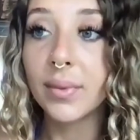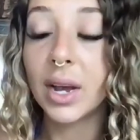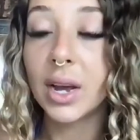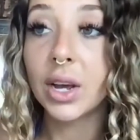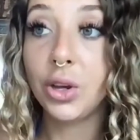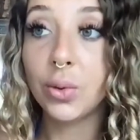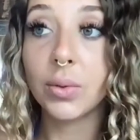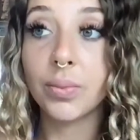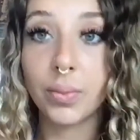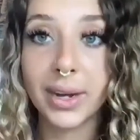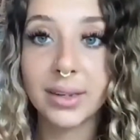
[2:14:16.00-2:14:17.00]
you are
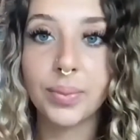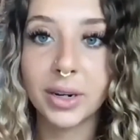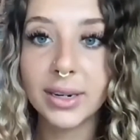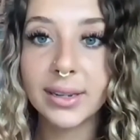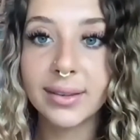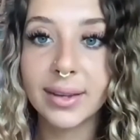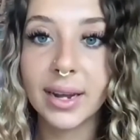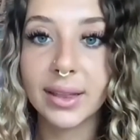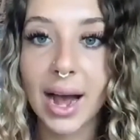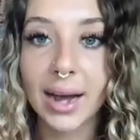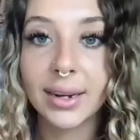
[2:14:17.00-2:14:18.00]

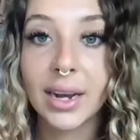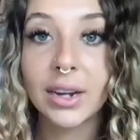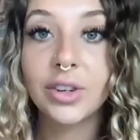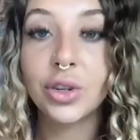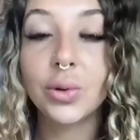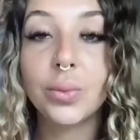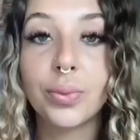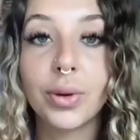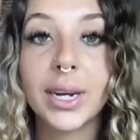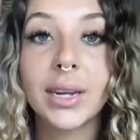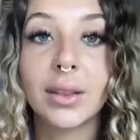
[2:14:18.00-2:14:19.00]
experiencing that to
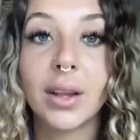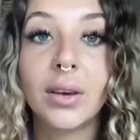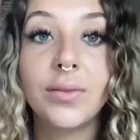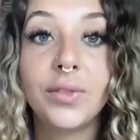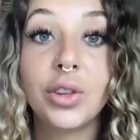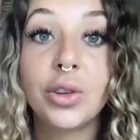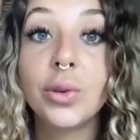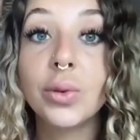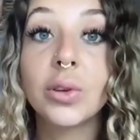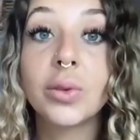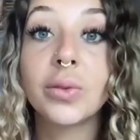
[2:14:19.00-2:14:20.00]
bring love
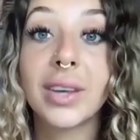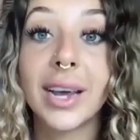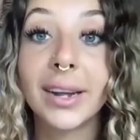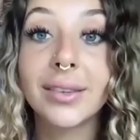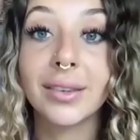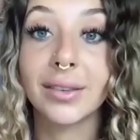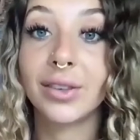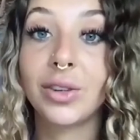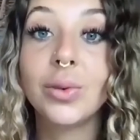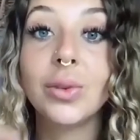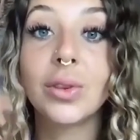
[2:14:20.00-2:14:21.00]
to those
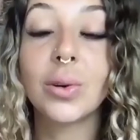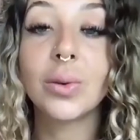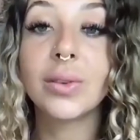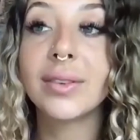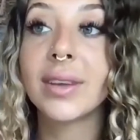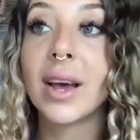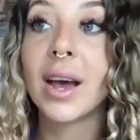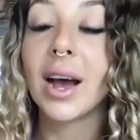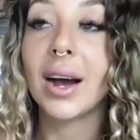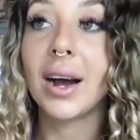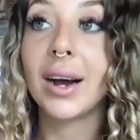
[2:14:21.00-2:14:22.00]
cancers, to those
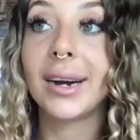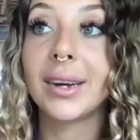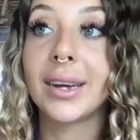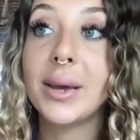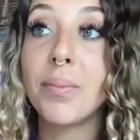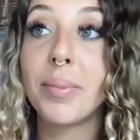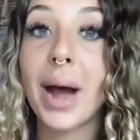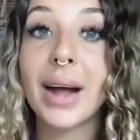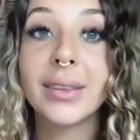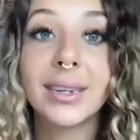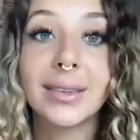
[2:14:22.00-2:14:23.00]

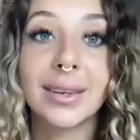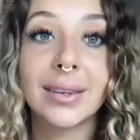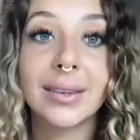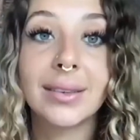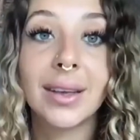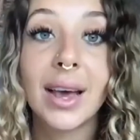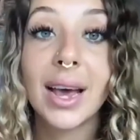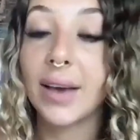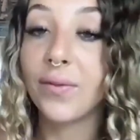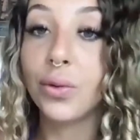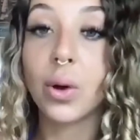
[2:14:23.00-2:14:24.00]
imbalances.
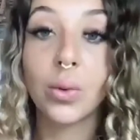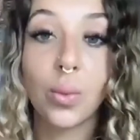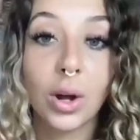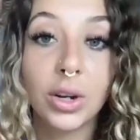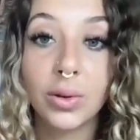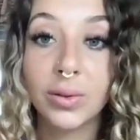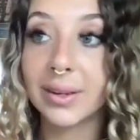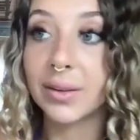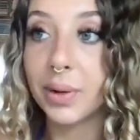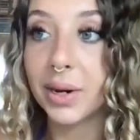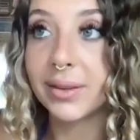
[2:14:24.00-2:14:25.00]
If you are one who's
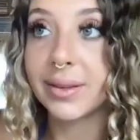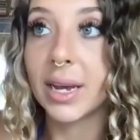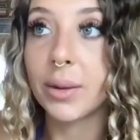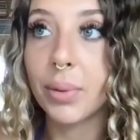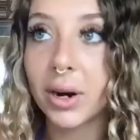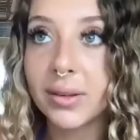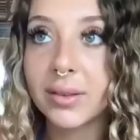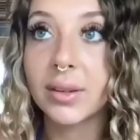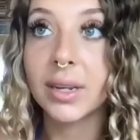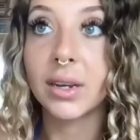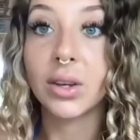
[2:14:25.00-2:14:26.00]
experiencing it
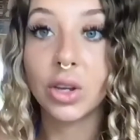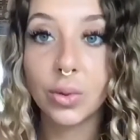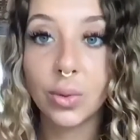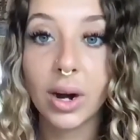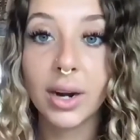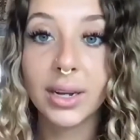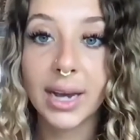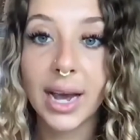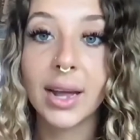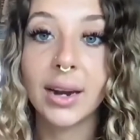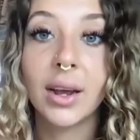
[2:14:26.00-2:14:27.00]
personally, you are
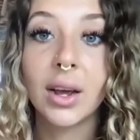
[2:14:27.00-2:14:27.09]
again